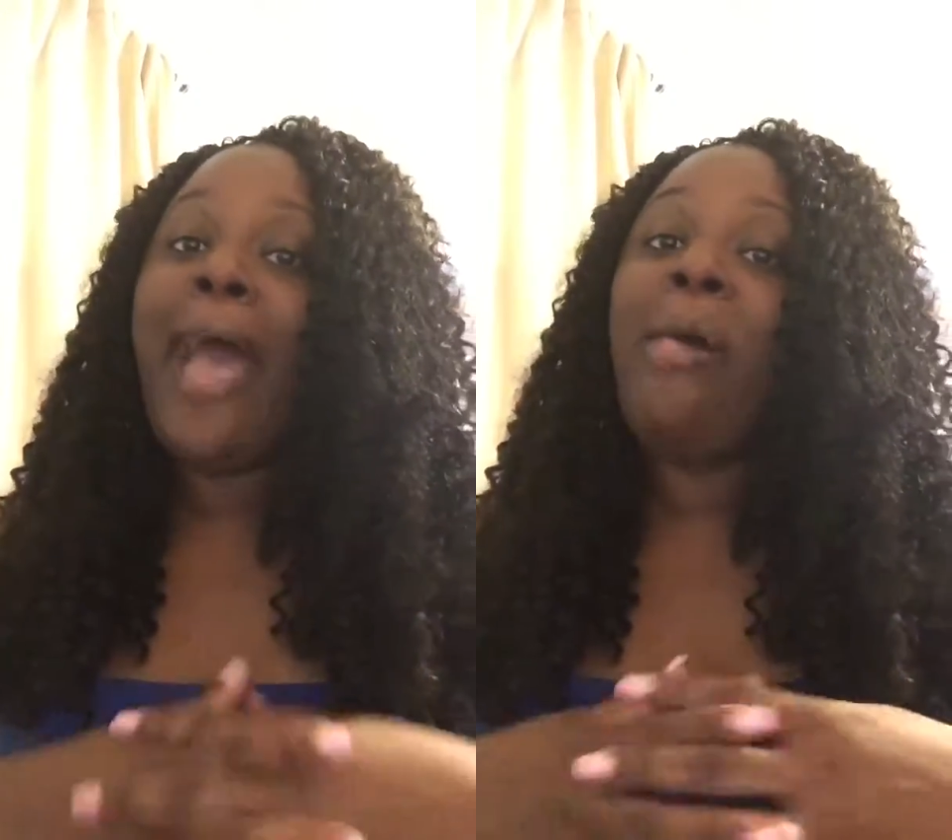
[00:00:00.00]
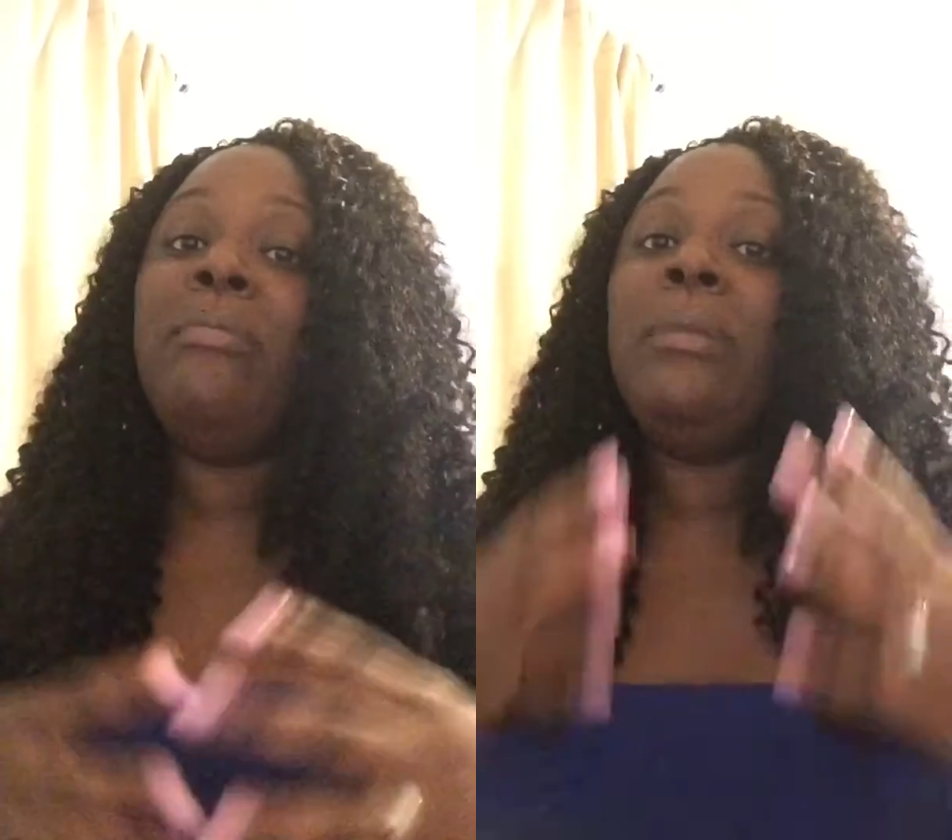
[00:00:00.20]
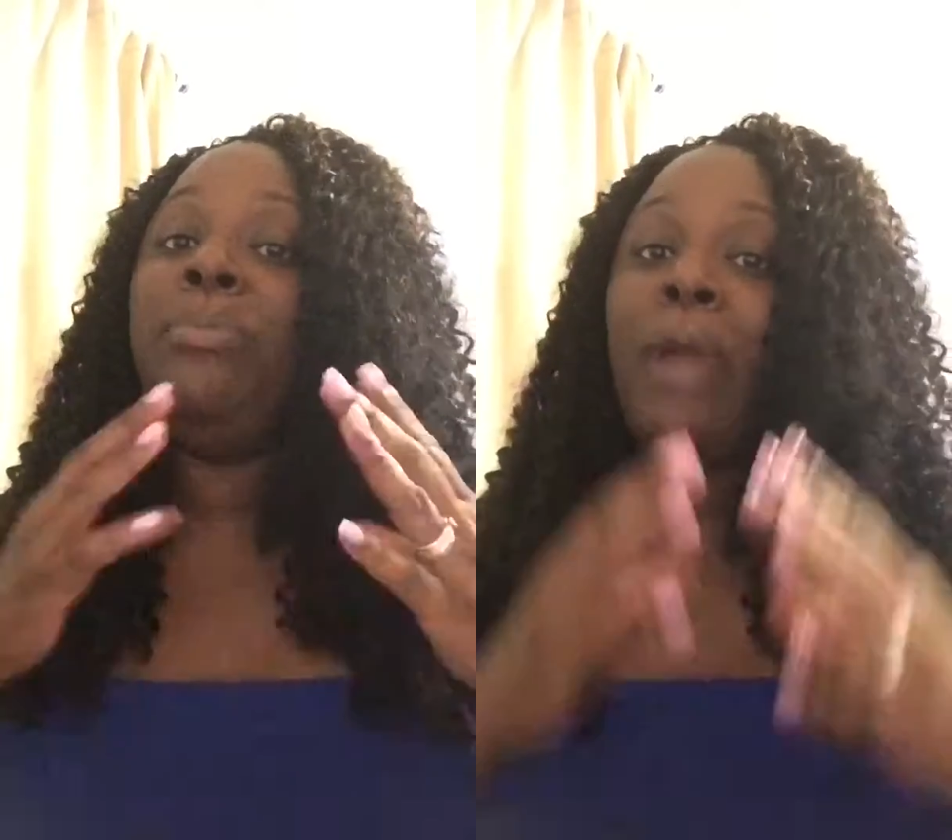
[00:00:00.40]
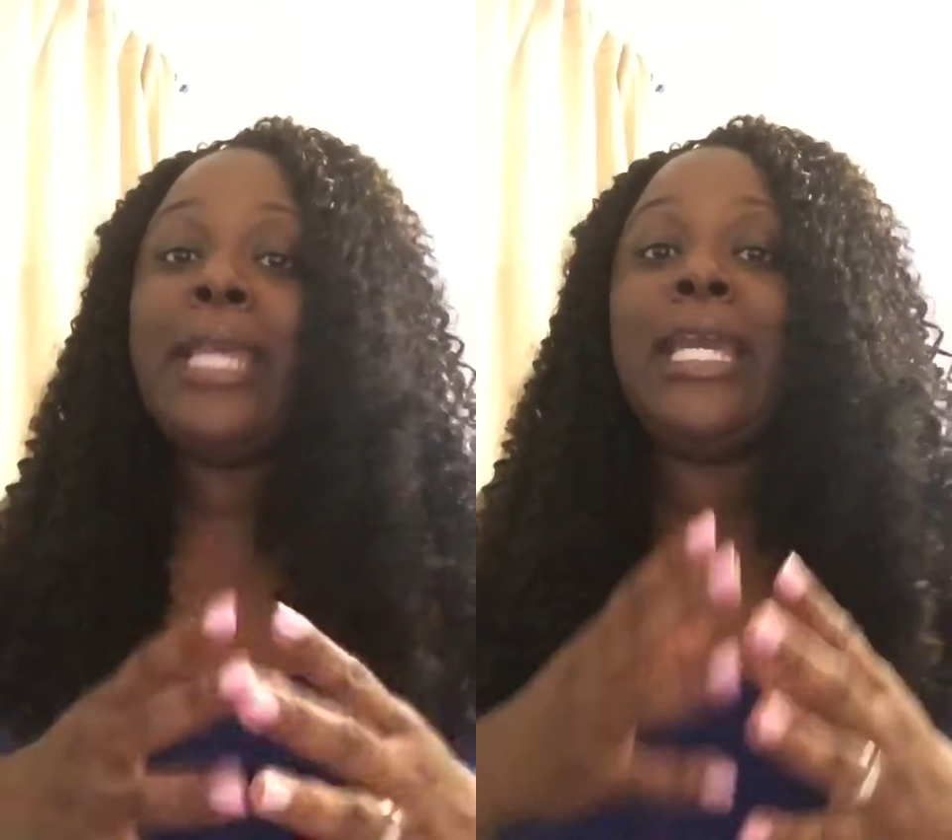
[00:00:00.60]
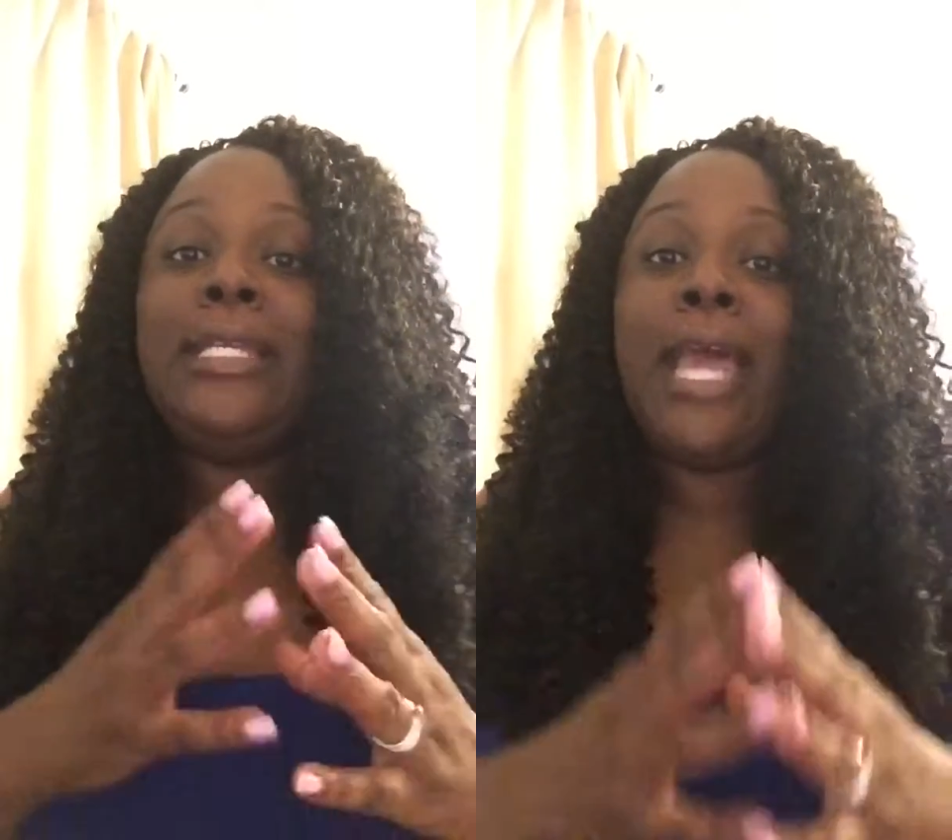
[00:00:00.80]
I'll be
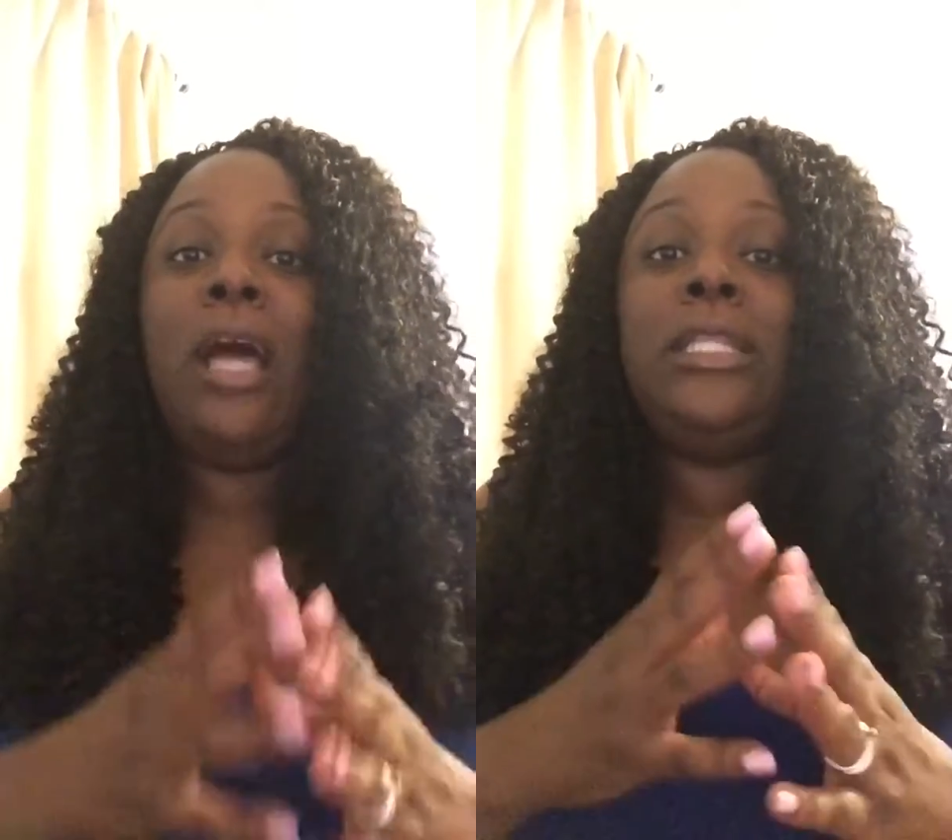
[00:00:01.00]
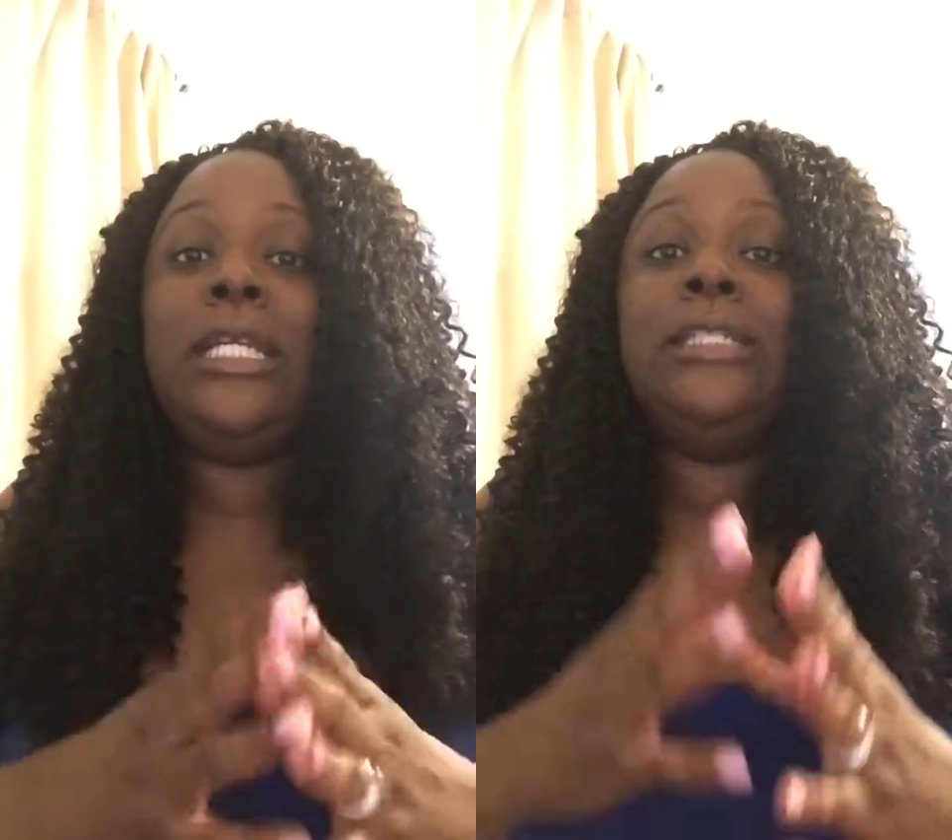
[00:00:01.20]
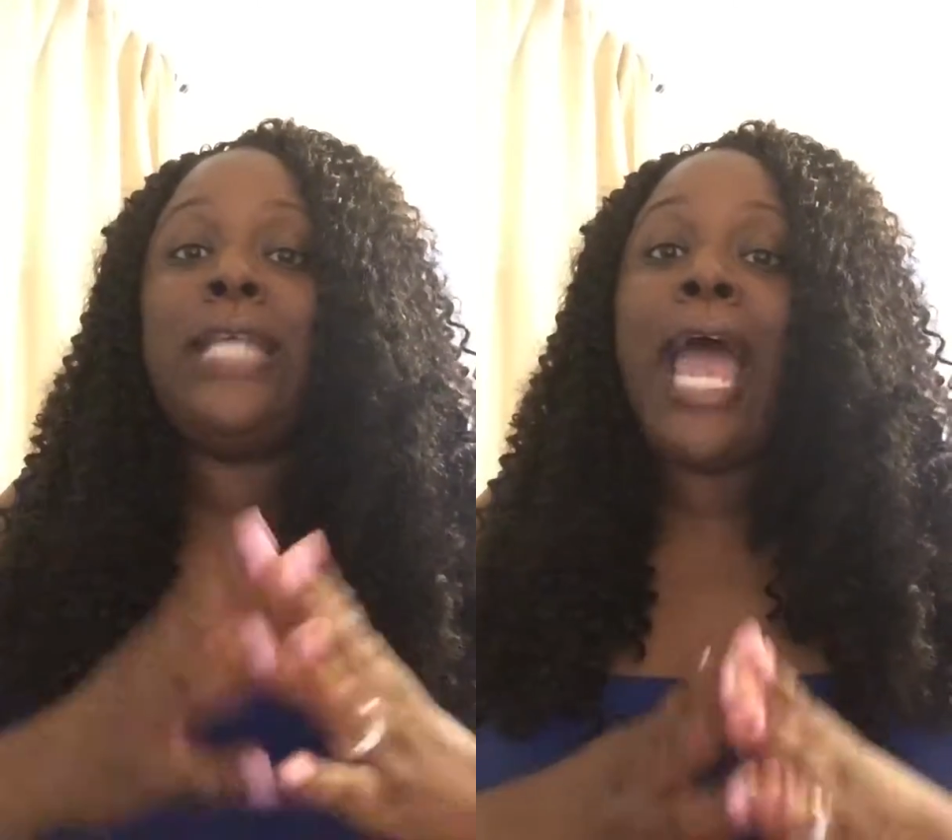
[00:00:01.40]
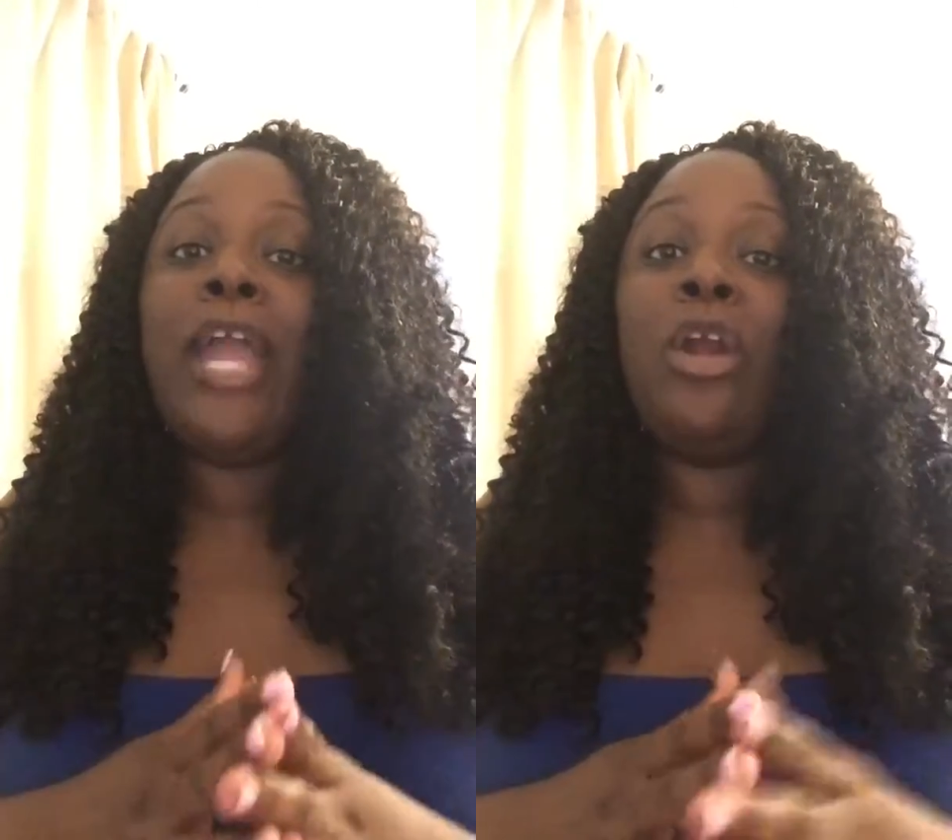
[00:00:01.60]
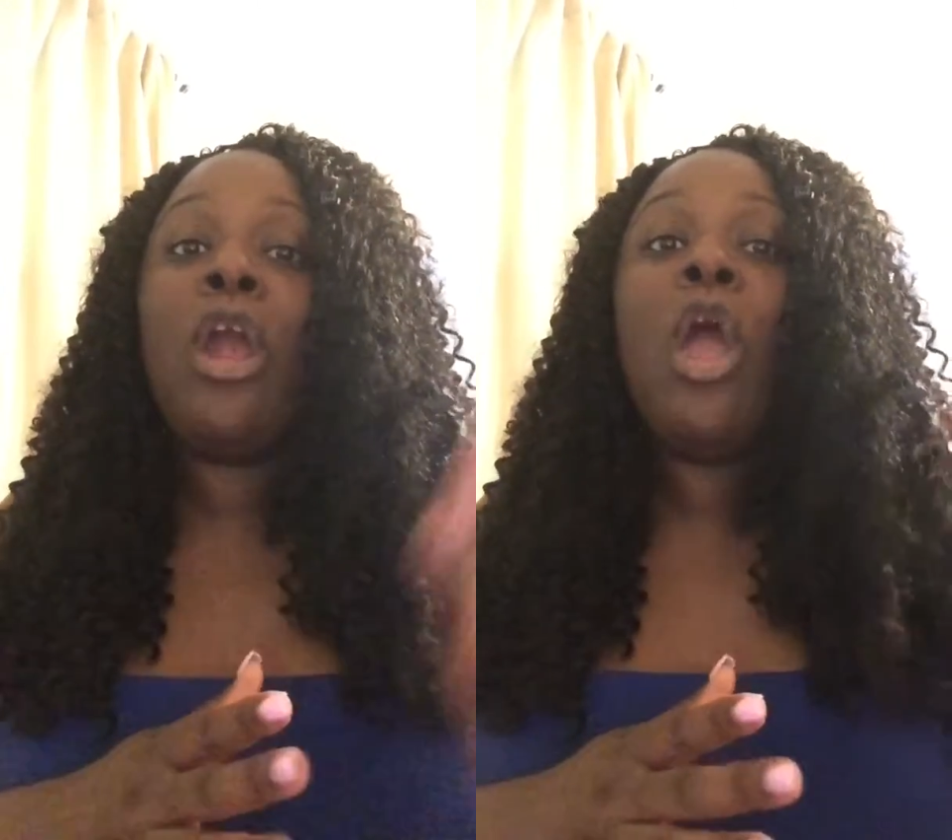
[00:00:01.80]
breaking down the
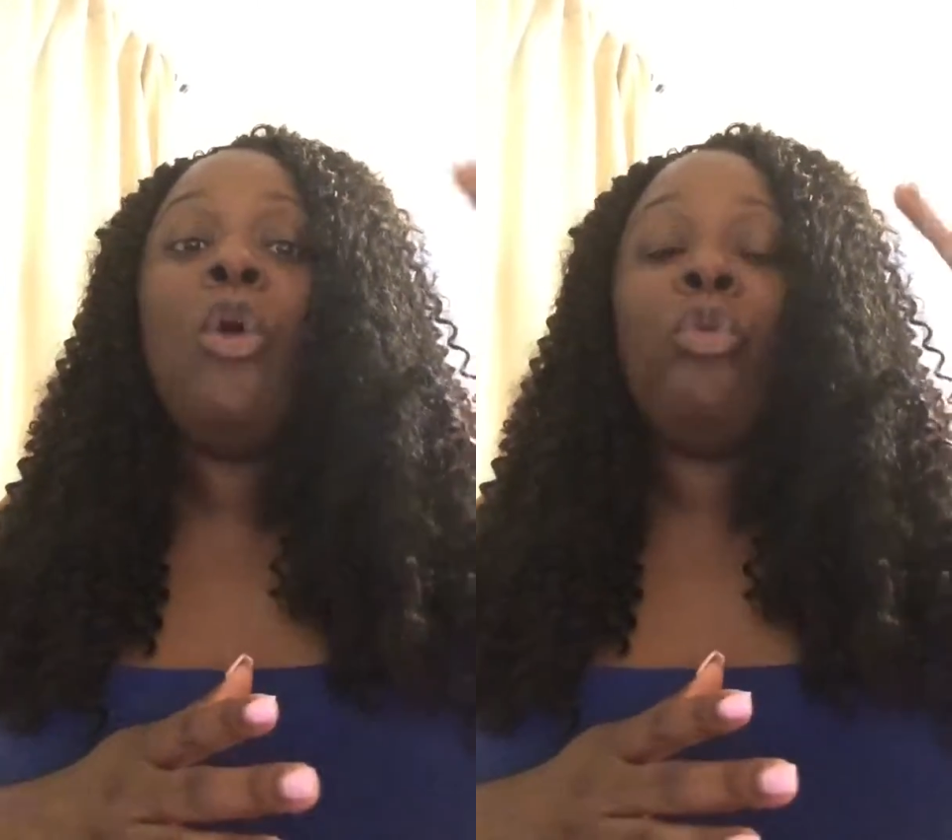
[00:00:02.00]
entire